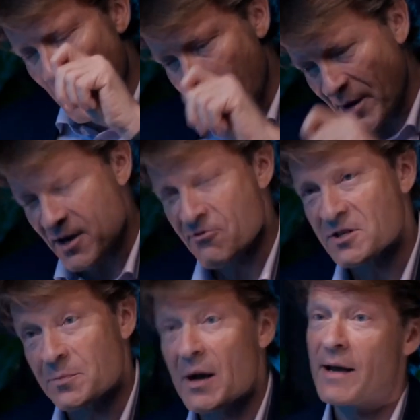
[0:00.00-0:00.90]
A
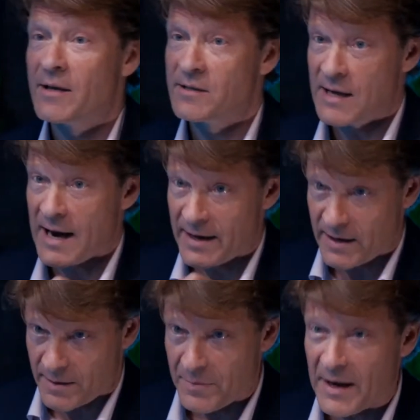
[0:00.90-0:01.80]
peerage pays, and it
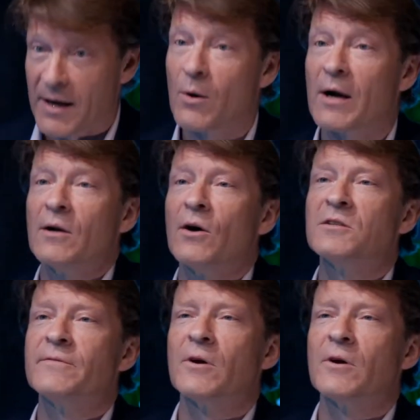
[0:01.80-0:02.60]
can pay quite a lot if